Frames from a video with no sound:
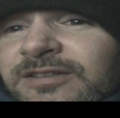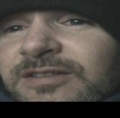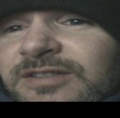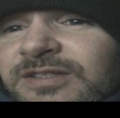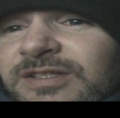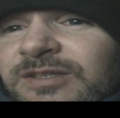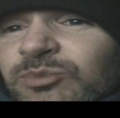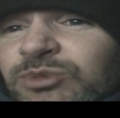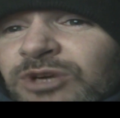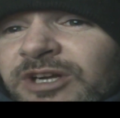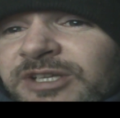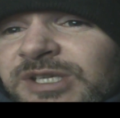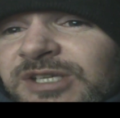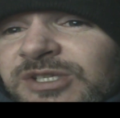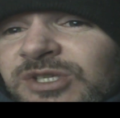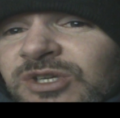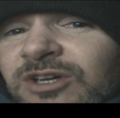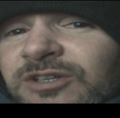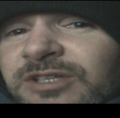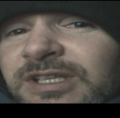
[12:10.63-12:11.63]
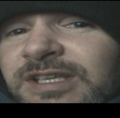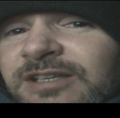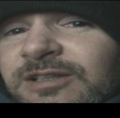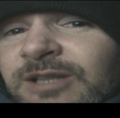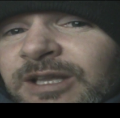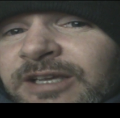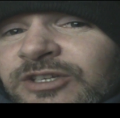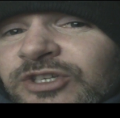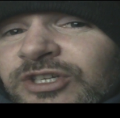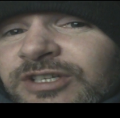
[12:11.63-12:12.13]
It's a process called
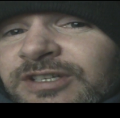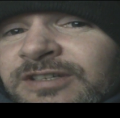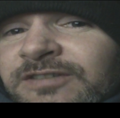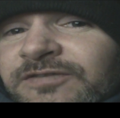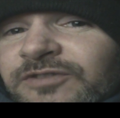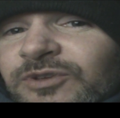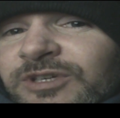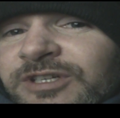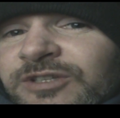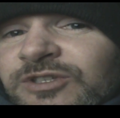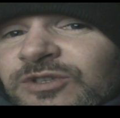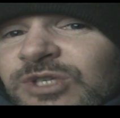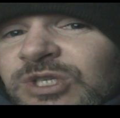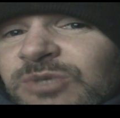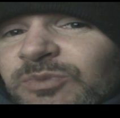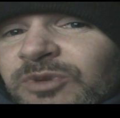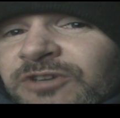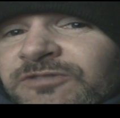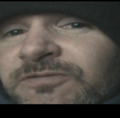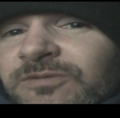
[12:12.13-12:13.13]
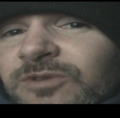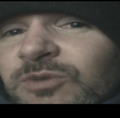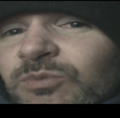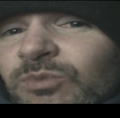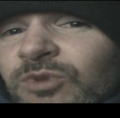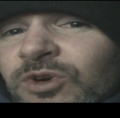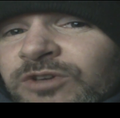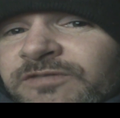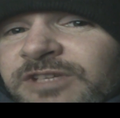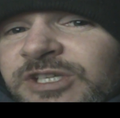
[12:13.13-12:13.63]
chelation, if you want to do some
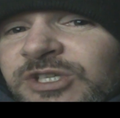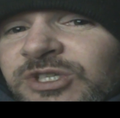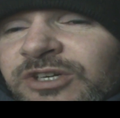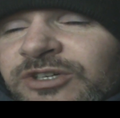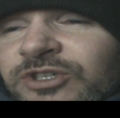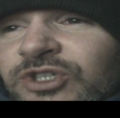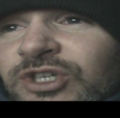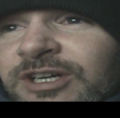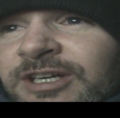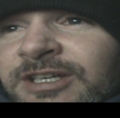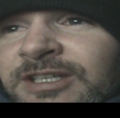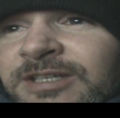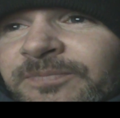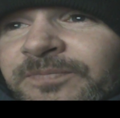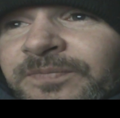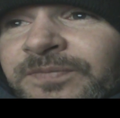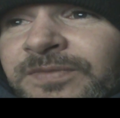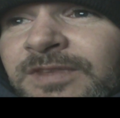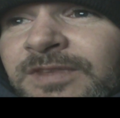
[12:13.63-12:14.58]
more research on it,